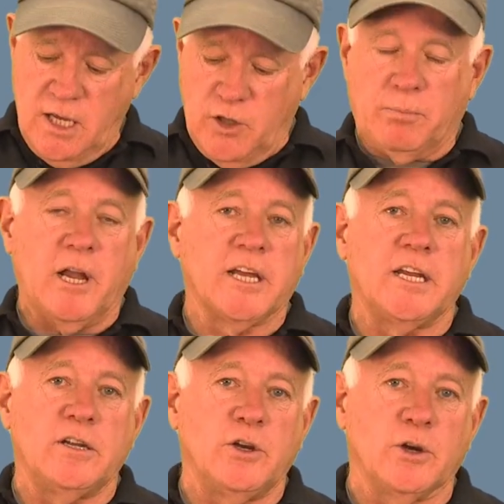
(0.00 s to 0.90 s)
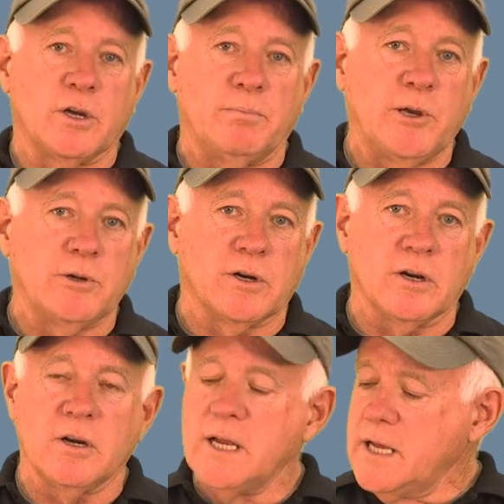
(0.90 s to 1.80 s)
You plug it into your
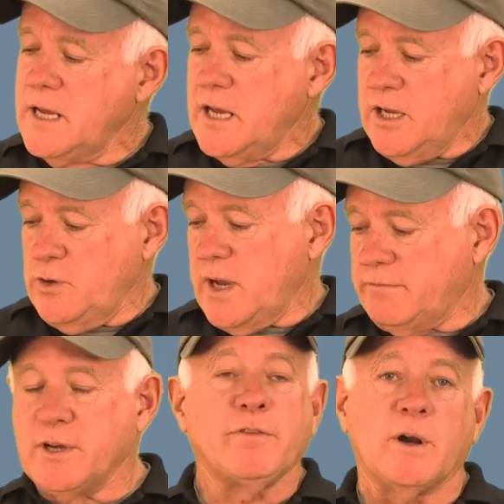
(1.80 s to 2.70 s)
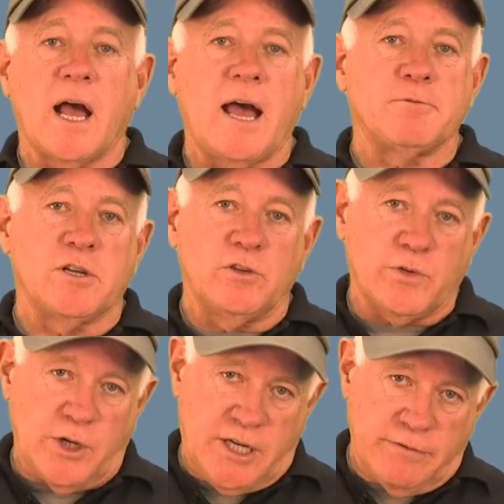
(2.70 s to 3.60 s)
computer and you have different options
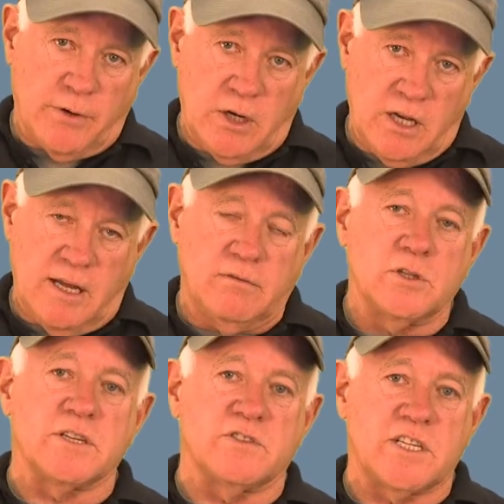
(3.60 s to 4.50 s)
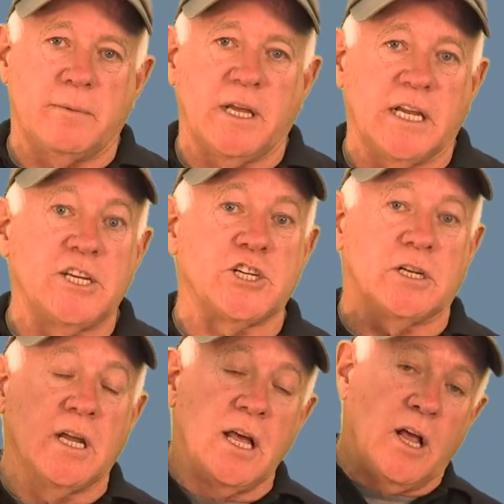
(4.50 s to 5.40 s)
for different levels of stimulation.